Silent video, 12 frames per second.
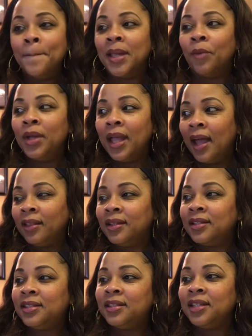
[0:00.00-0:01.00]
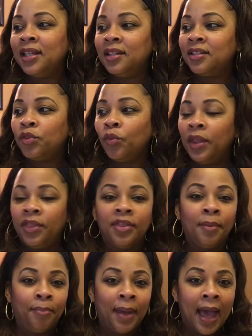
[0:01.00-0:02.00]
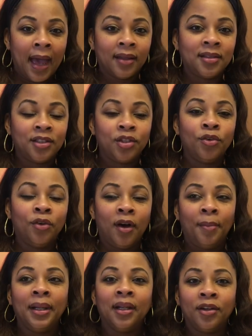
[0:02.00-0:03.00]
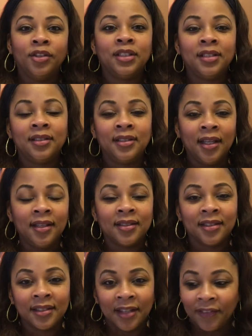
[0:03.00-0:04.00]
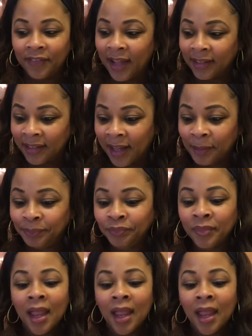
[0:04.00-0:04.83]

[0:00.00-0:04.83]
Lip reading: and we had the seats with the backs to them and cushy seats and stuff like that.